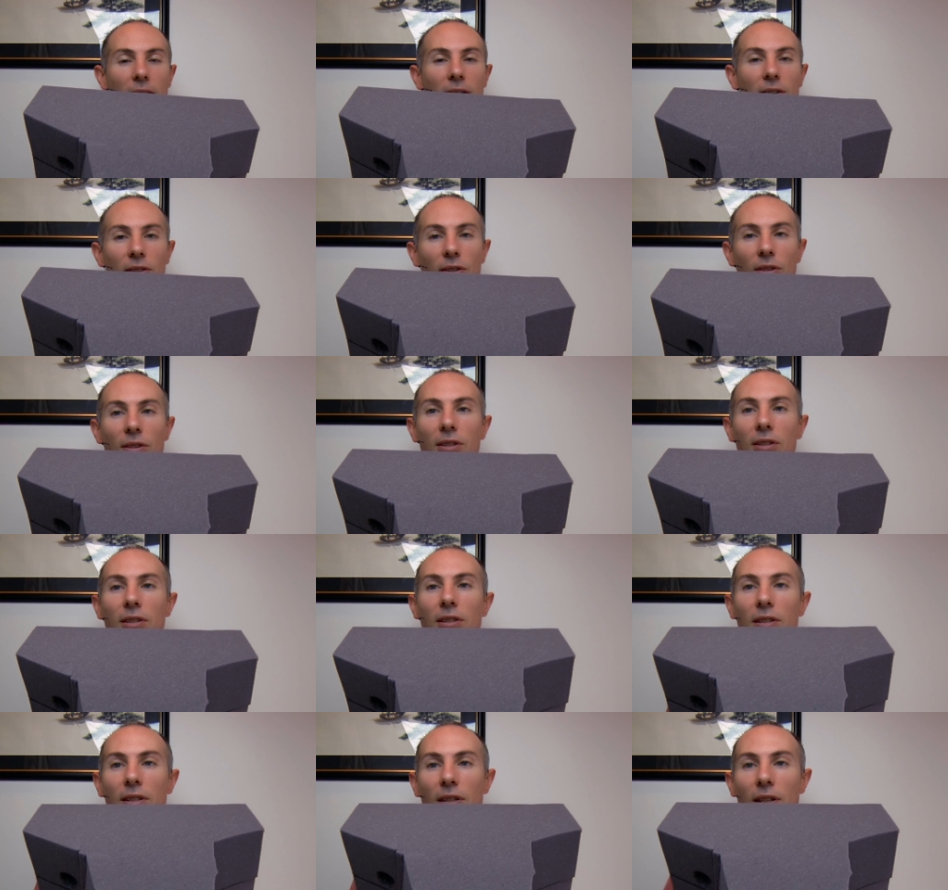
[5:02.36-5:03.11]
So
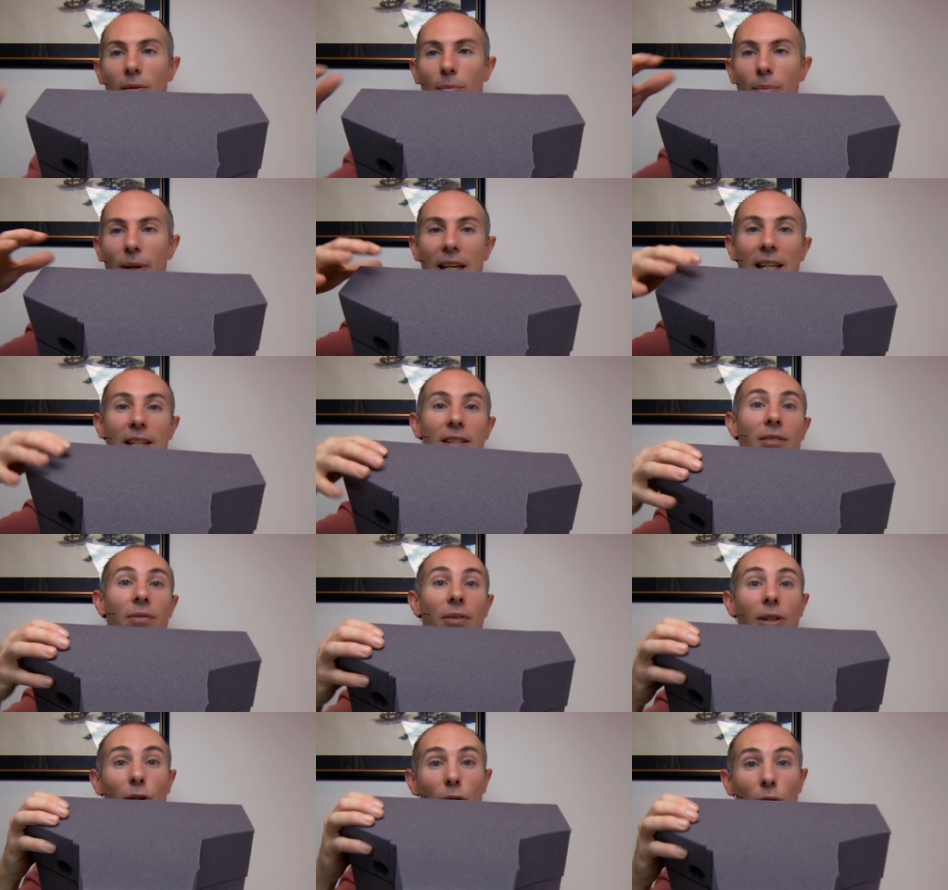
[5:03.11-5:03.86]
this is a piece
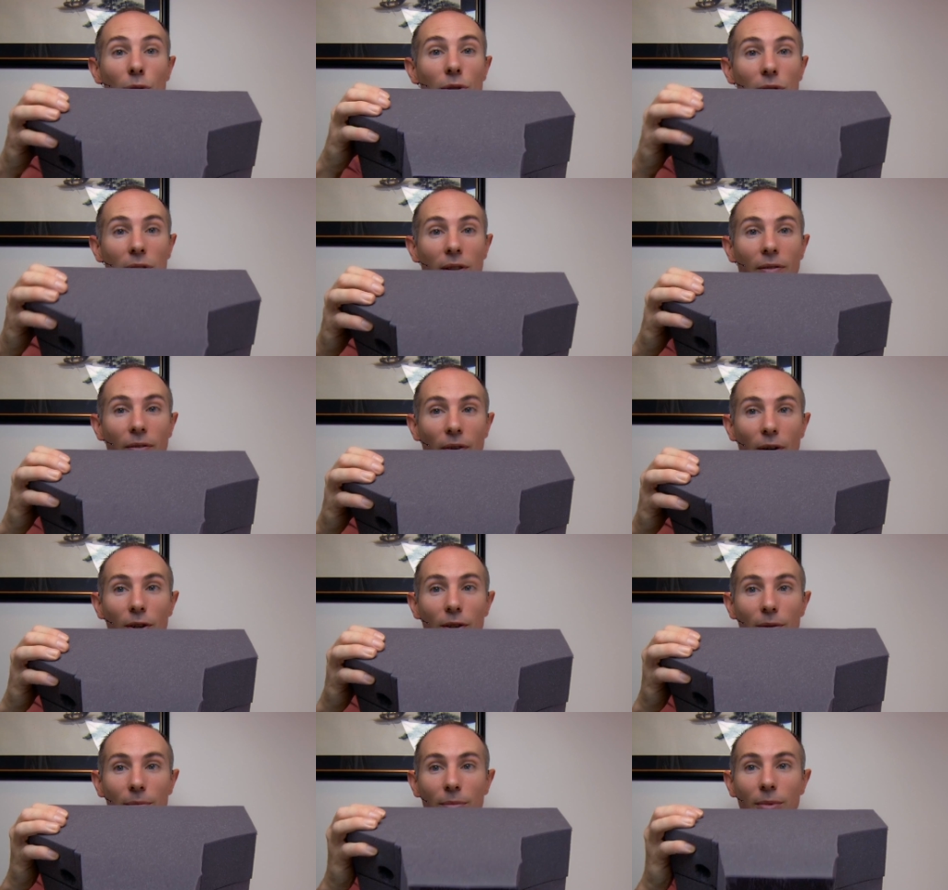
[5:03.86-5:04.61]
of acoustic
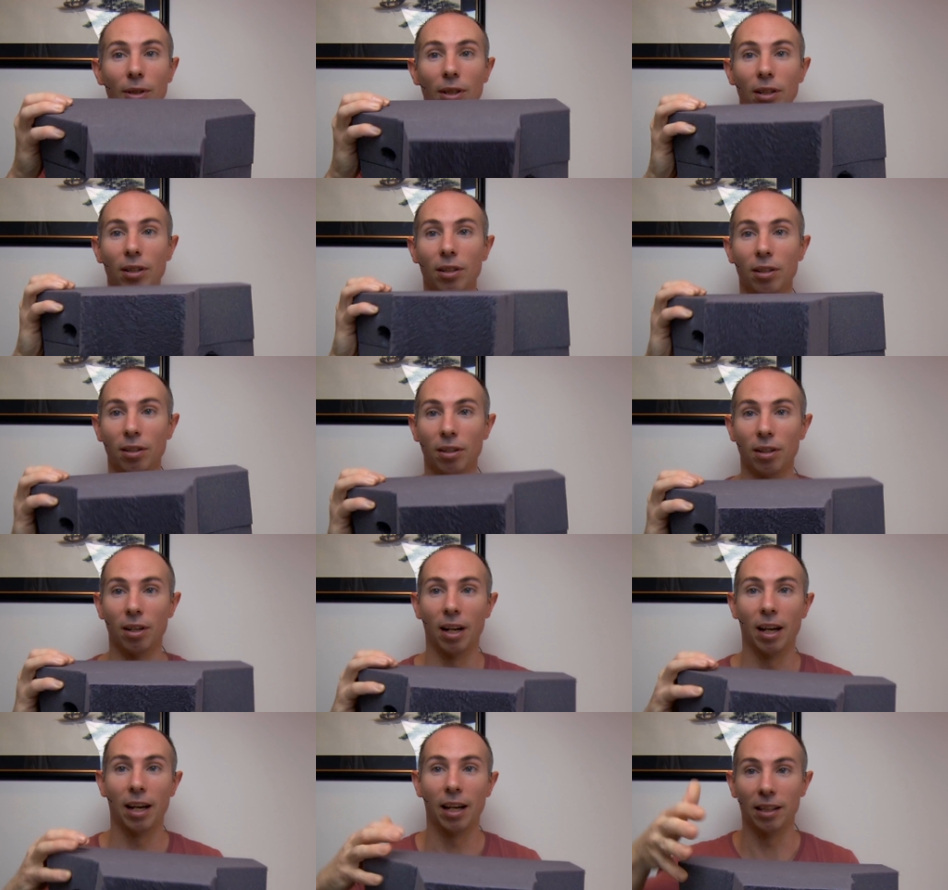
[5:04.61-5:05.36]
foam
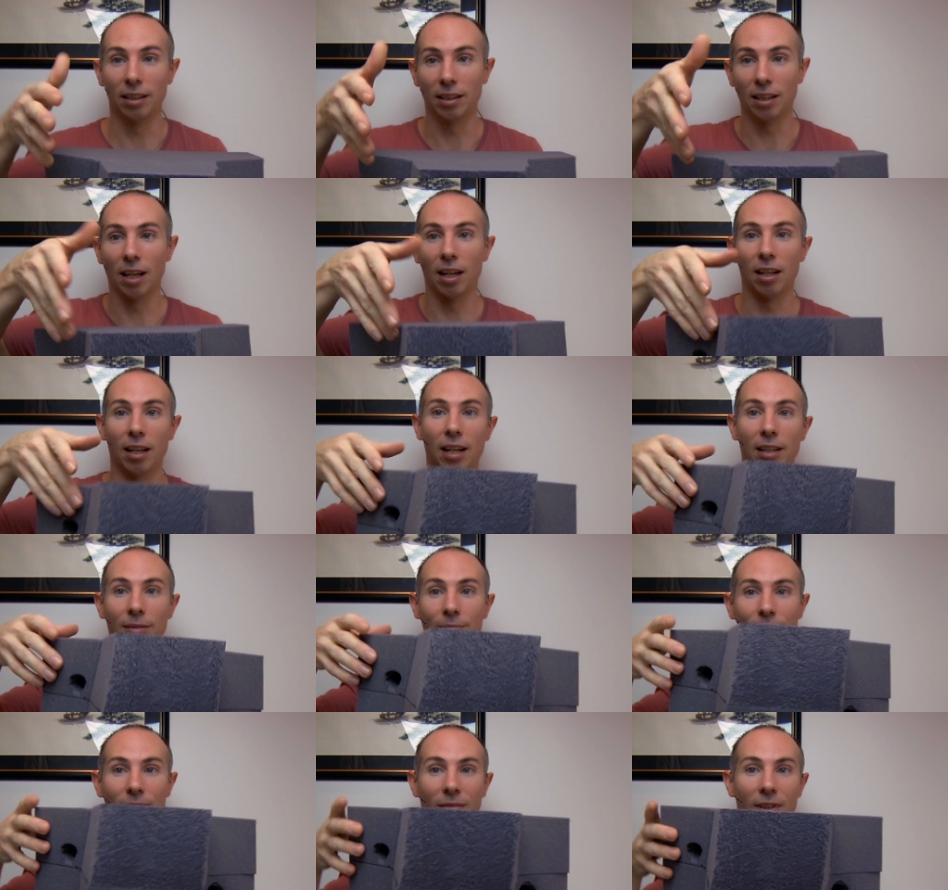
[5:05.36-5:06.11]
that I had cut
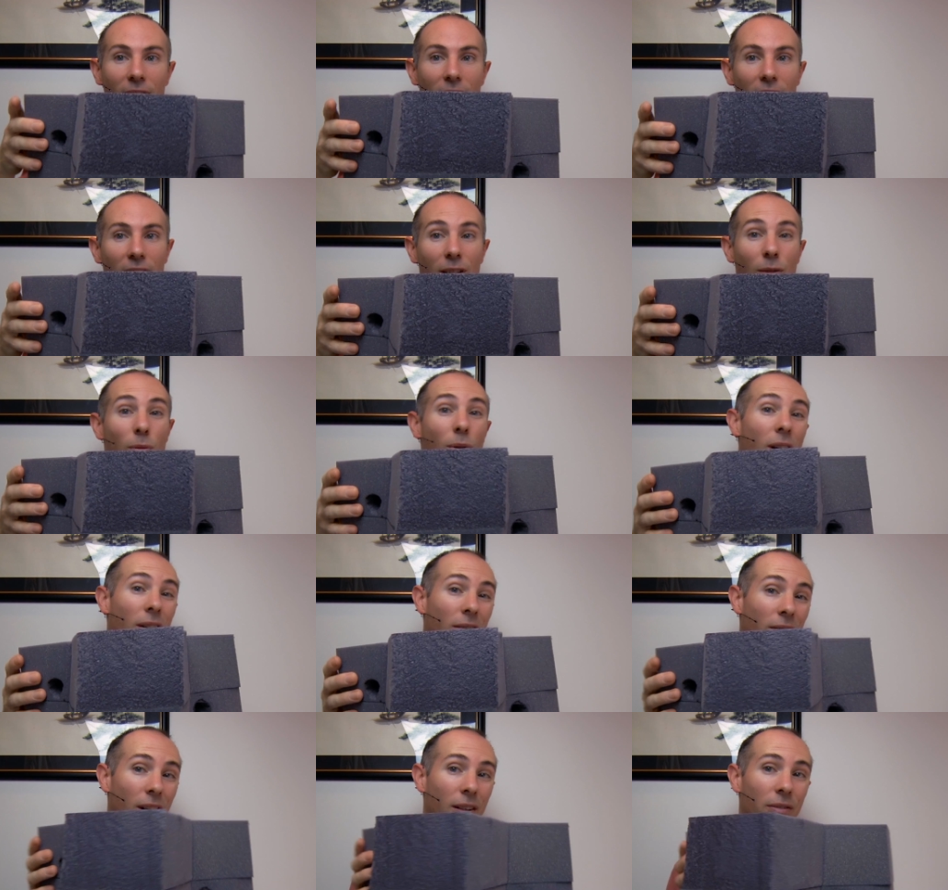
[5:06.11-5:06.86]
out
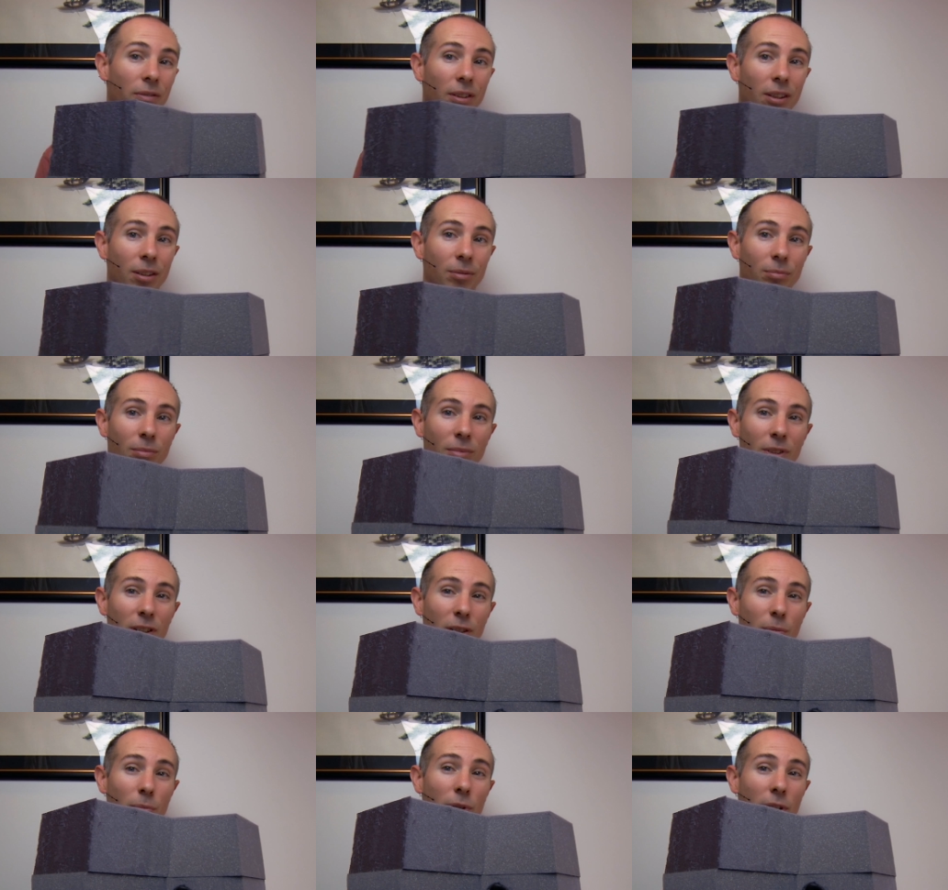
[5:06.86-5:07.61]
quite roughly.
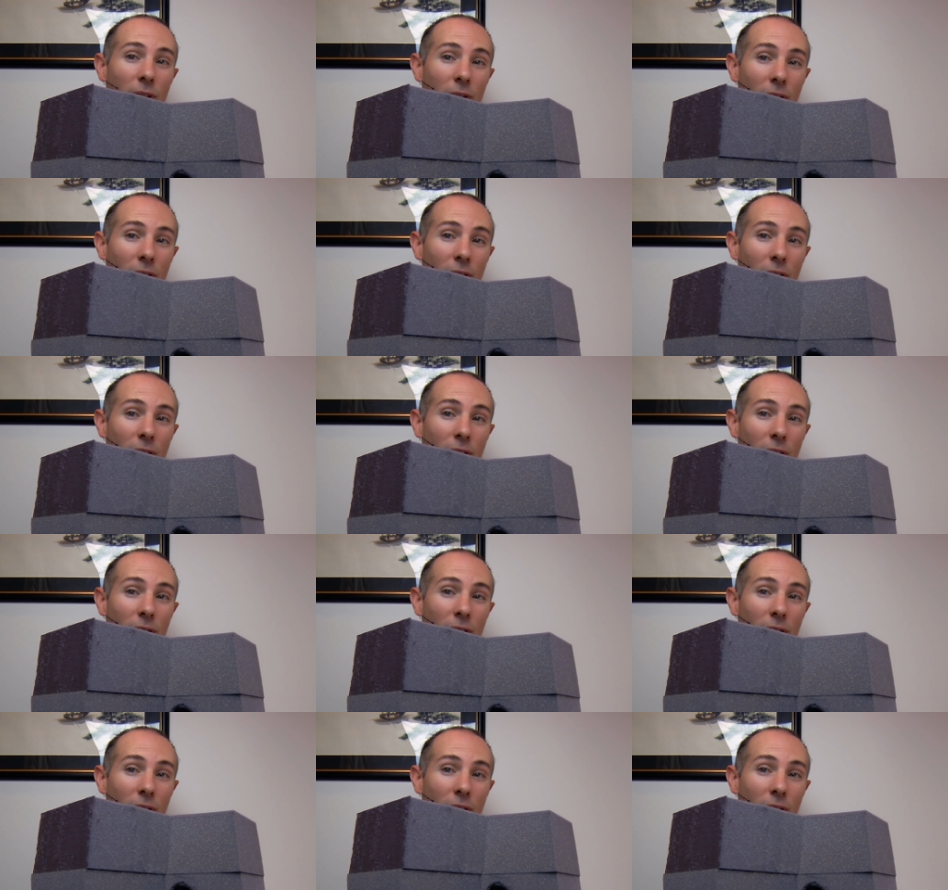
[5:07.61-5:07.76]
It's pretty